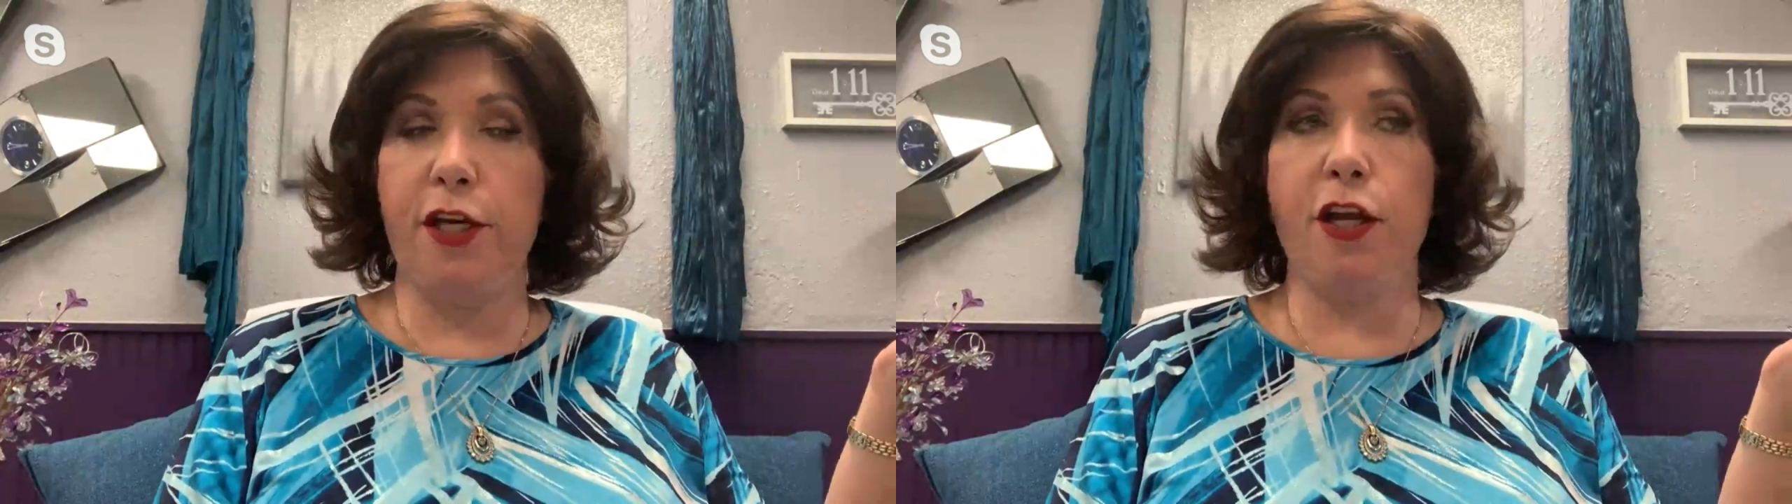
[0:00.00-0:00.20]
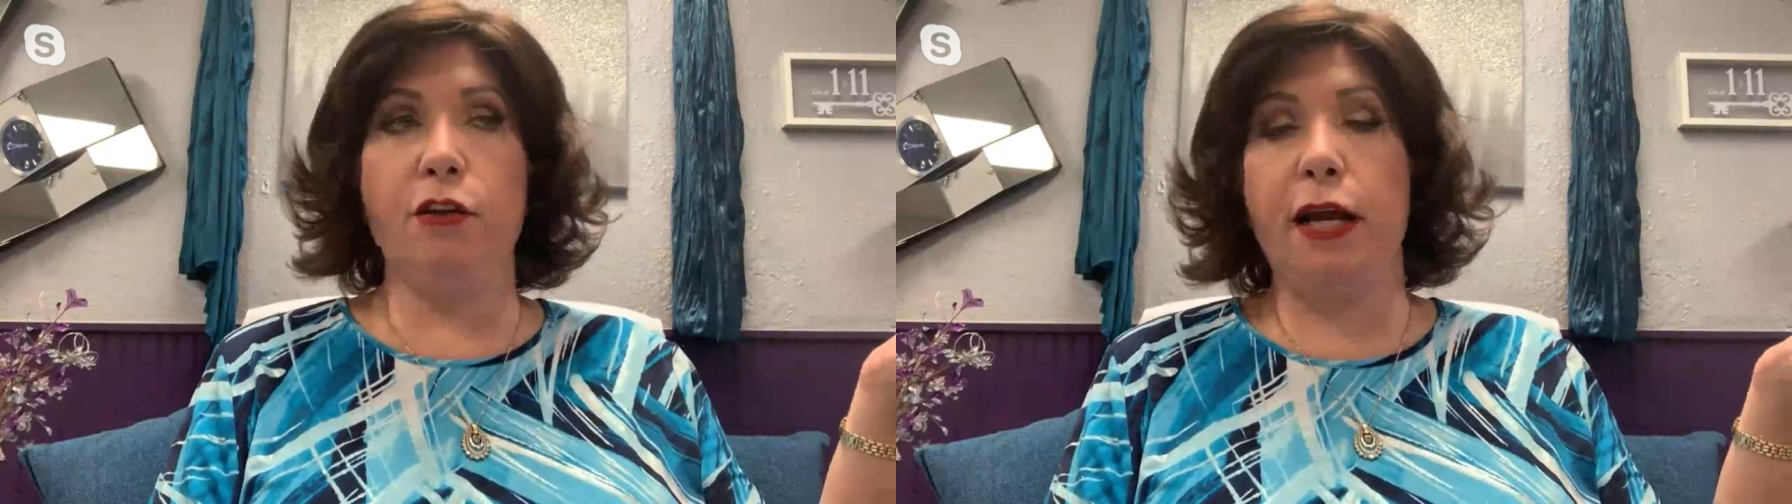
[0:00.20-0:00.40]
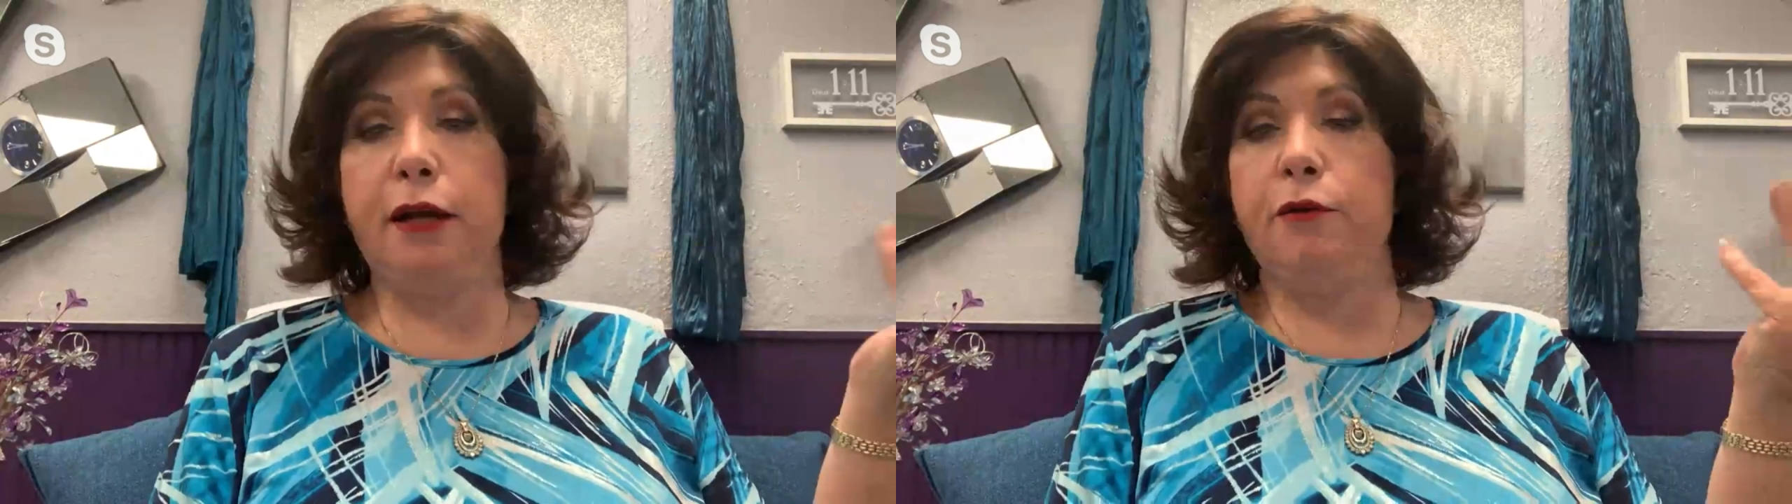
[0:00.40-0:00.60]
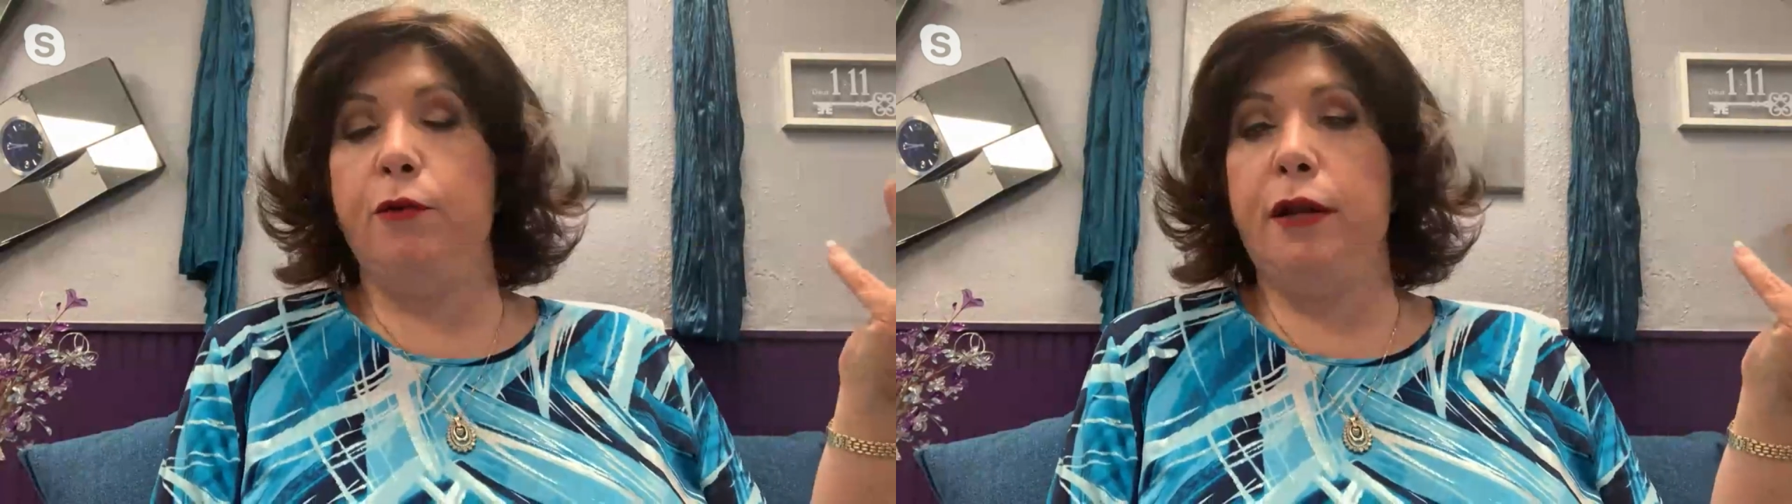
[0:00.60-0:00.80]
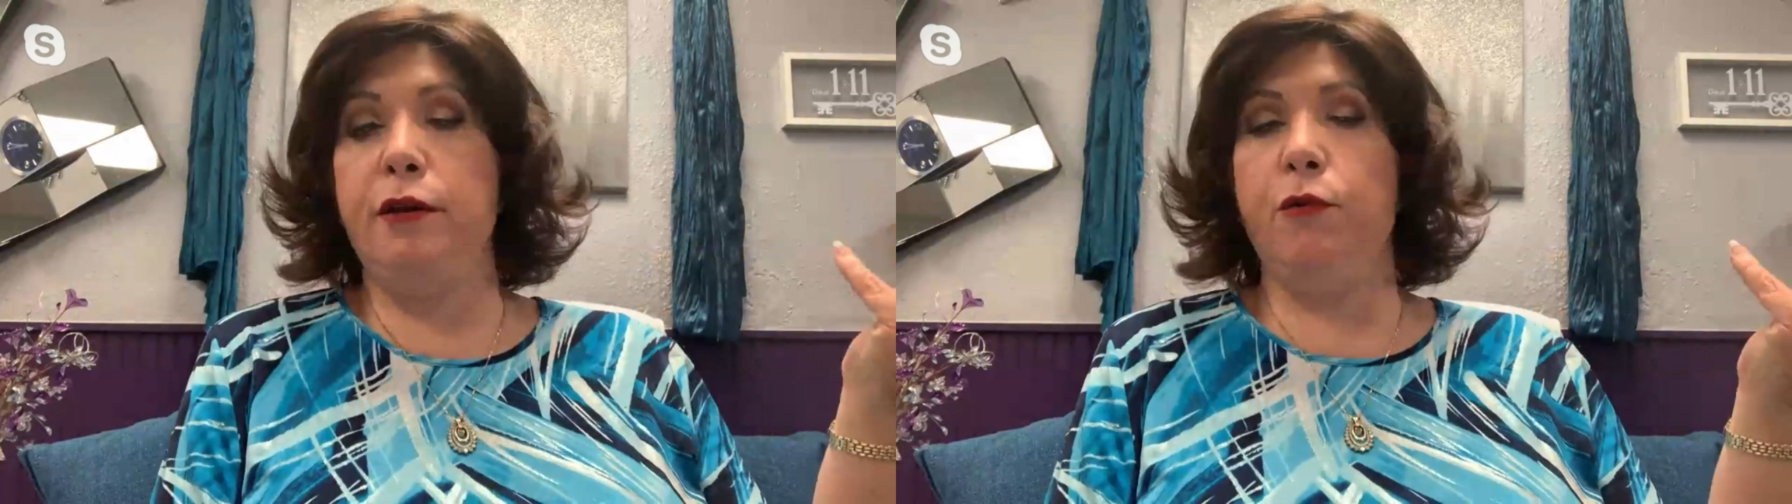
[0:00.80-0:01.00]
You know,
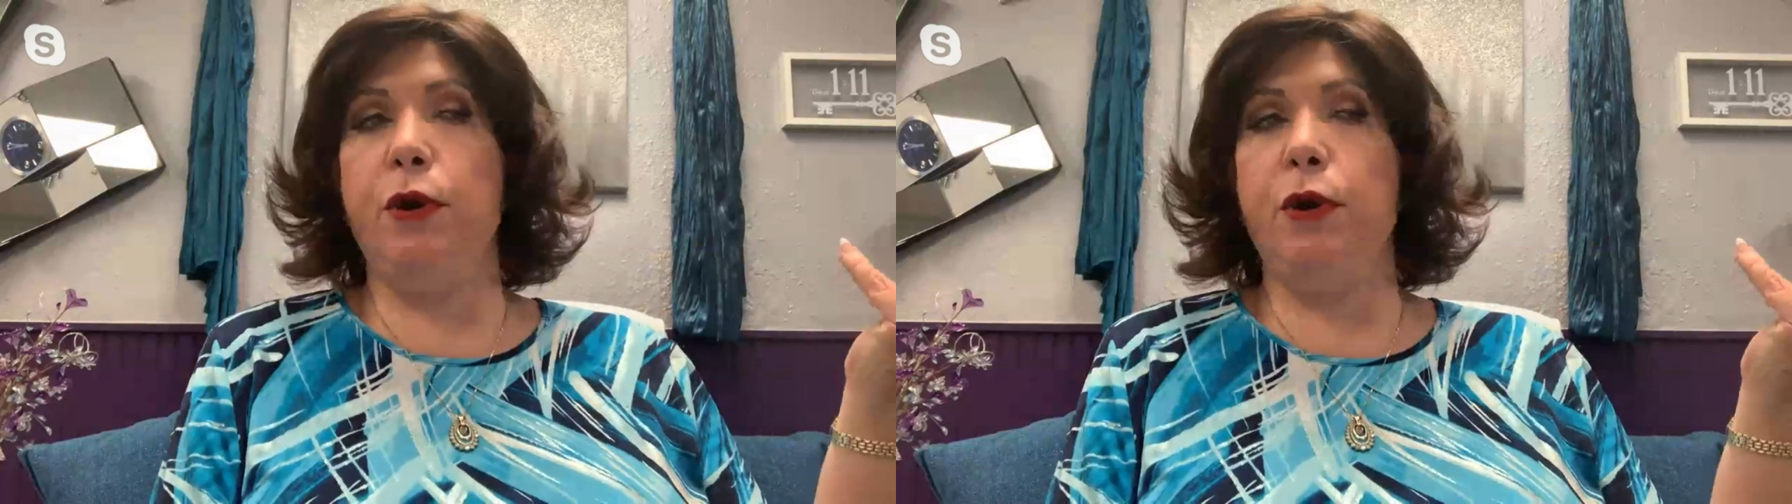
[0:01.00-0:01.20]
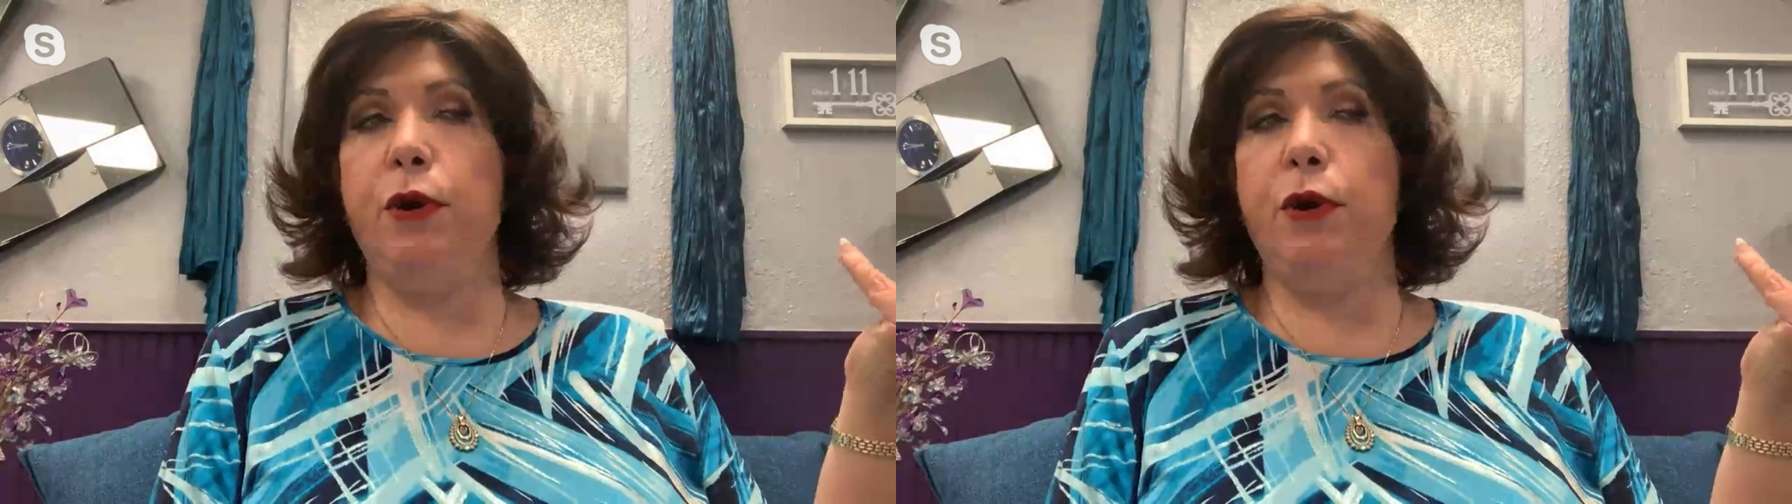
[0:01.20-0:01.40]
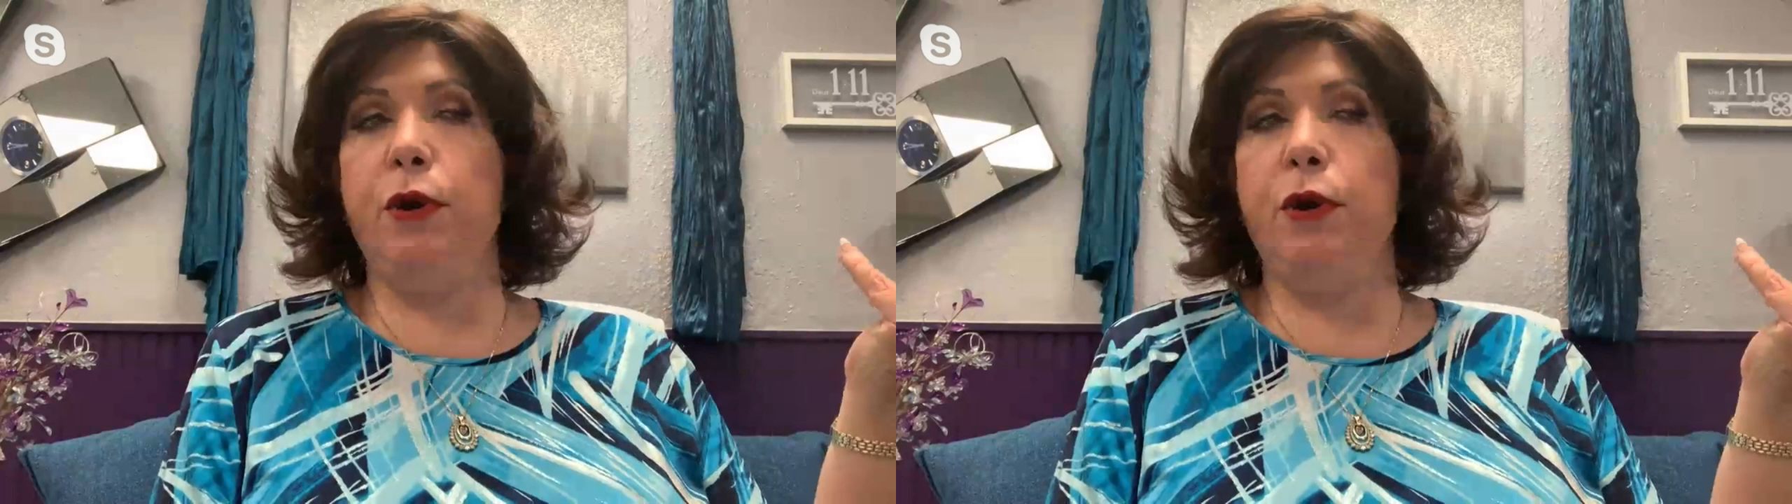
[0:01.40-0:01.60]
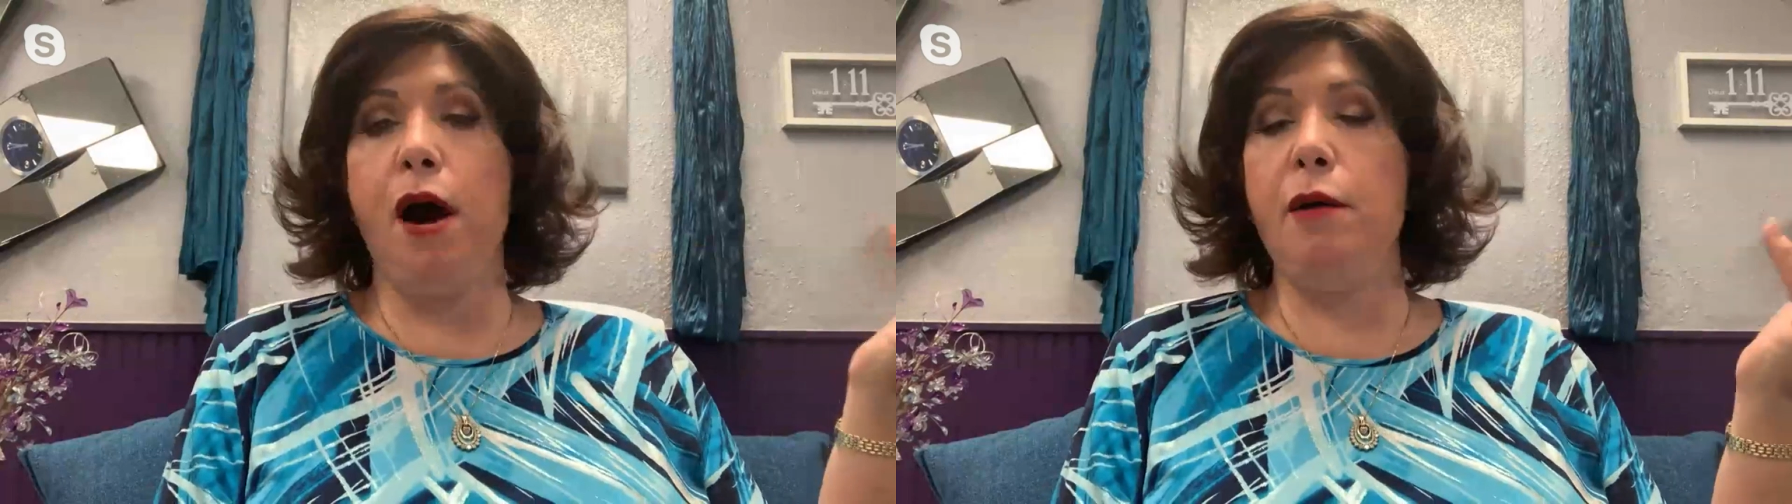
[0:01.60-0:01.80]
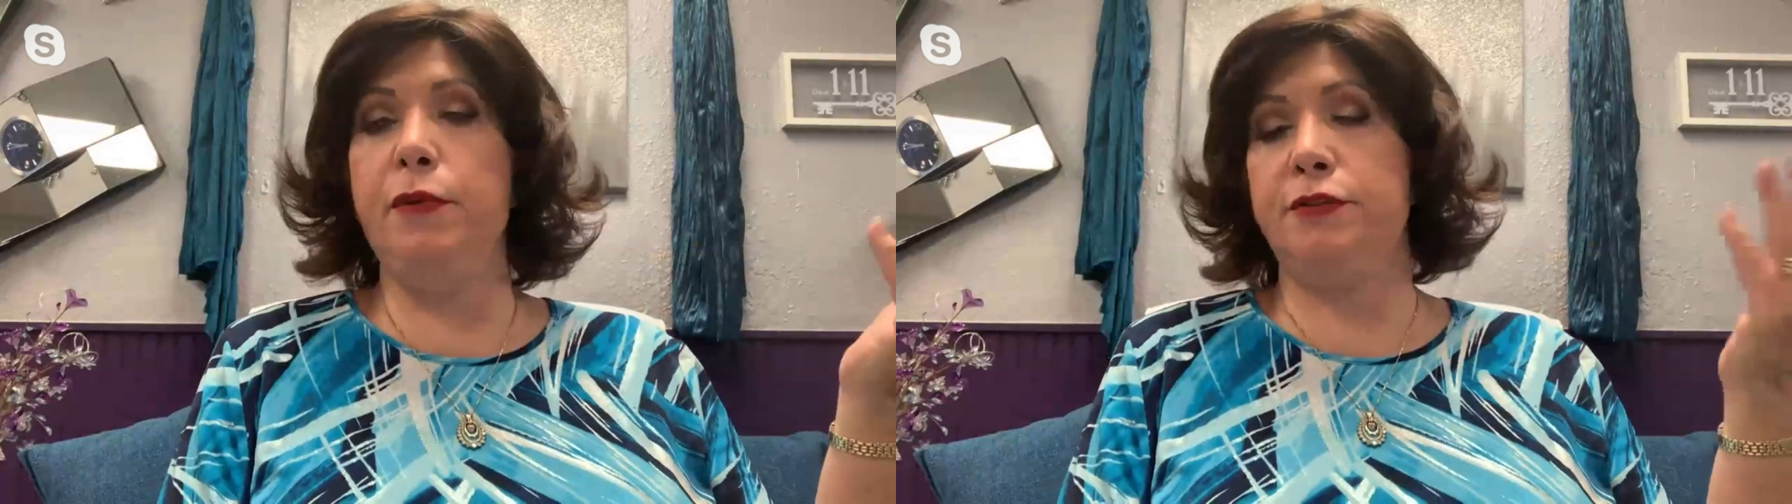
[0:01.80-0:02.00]
like when, when my
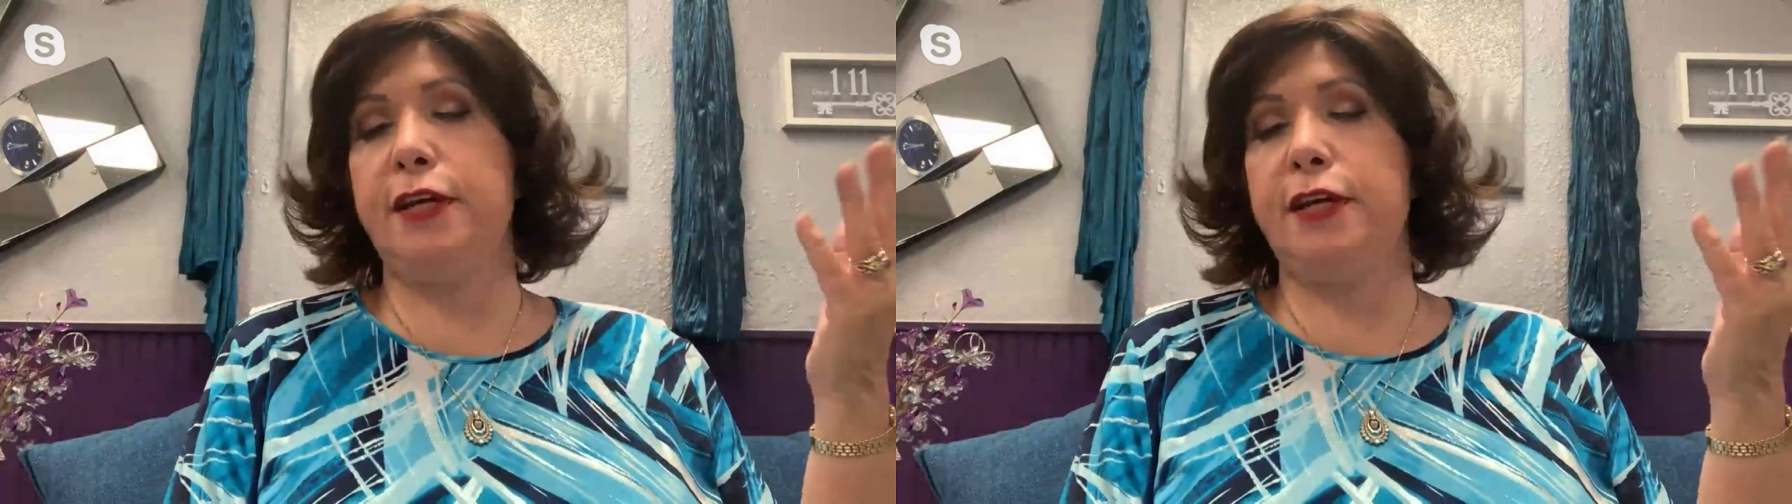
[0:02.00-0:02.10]
mom,